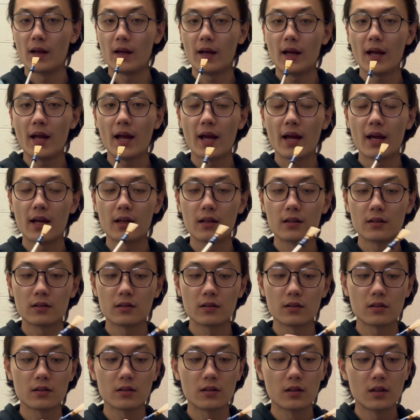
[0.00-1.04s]

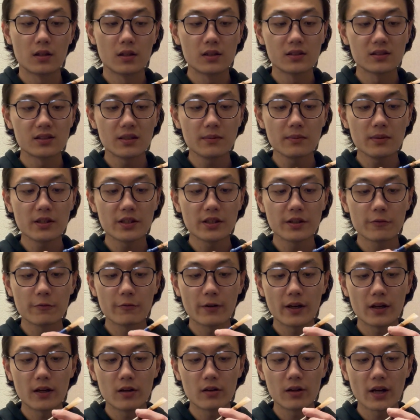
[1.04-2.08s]
And somebody
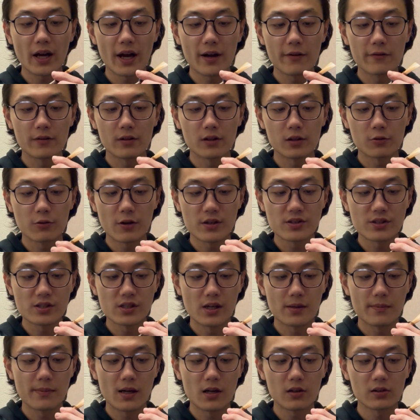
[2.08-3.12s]
will have a question
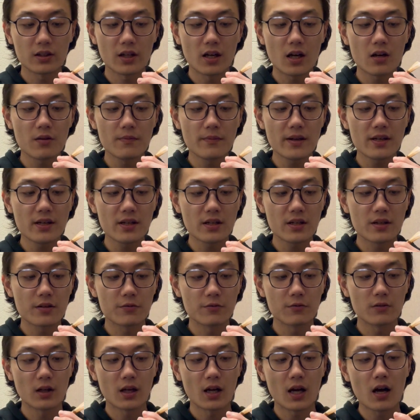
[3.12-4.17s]
about how
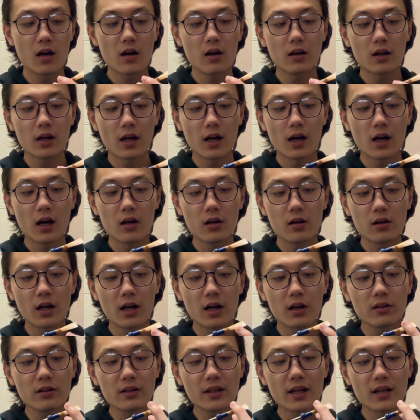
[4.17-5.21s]

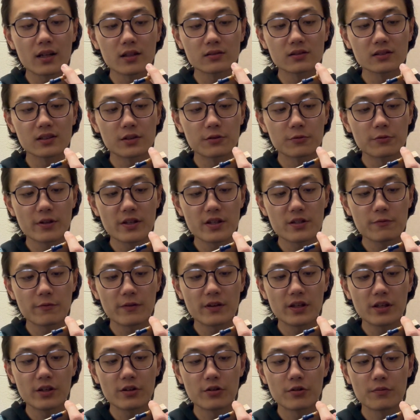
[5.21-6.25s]
long the reeds we
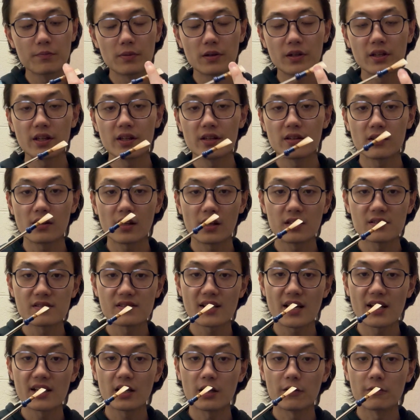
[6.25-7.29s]
need to put it
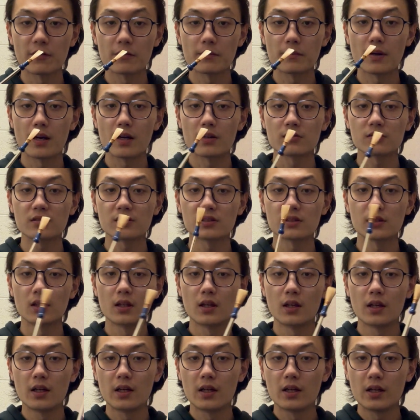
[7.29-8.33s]
inside our mouth.
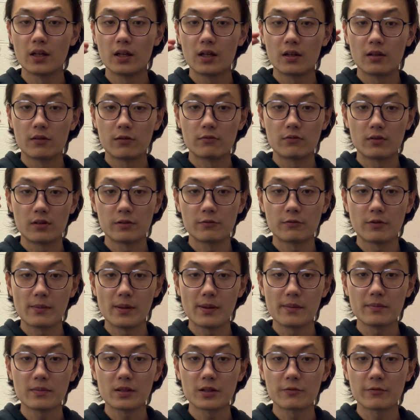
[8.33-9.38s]

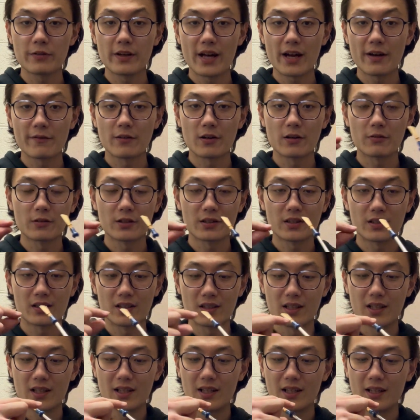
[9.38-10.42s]
Remember, we have our
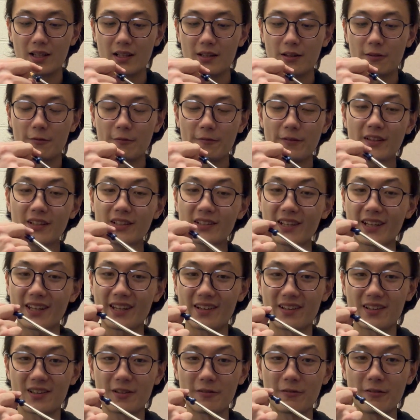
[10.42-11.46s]
finger
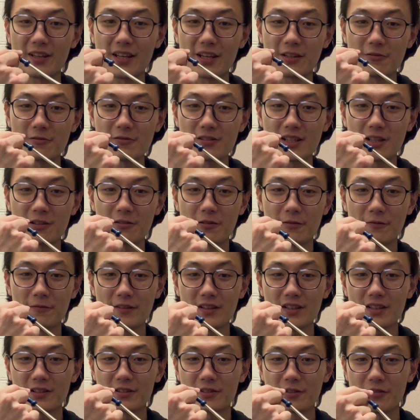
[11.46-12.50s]
here. We can use our
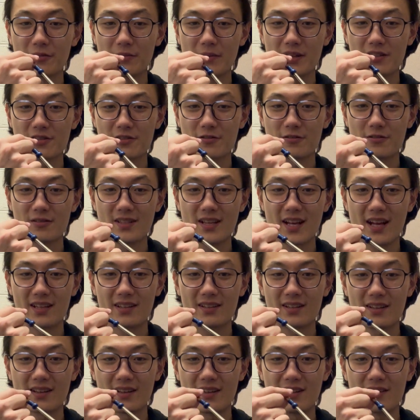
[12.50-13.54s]
finger to make sure that
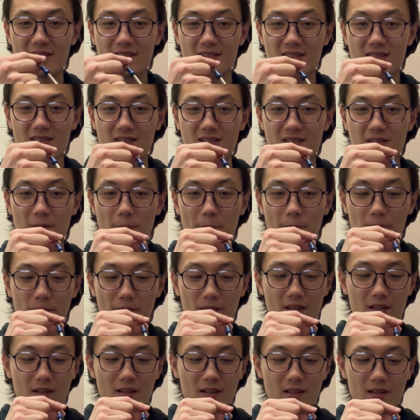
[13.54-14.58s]
it's
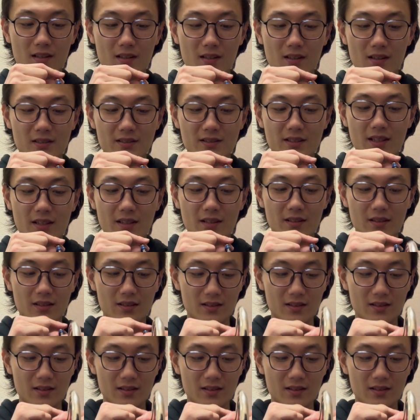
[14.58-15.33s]
the